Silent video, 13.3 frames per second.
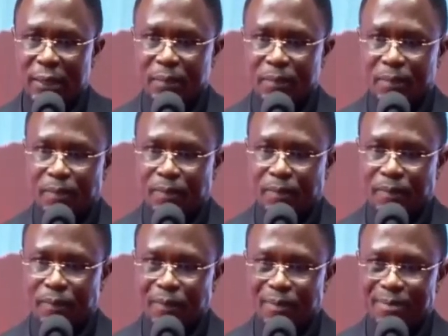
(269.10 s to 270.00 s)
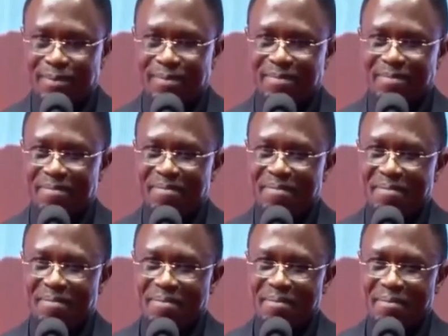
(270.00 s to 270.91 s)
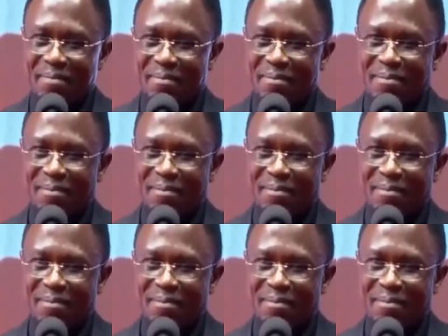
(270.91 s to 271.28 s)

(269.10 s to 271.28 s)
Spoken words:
Nothing is said.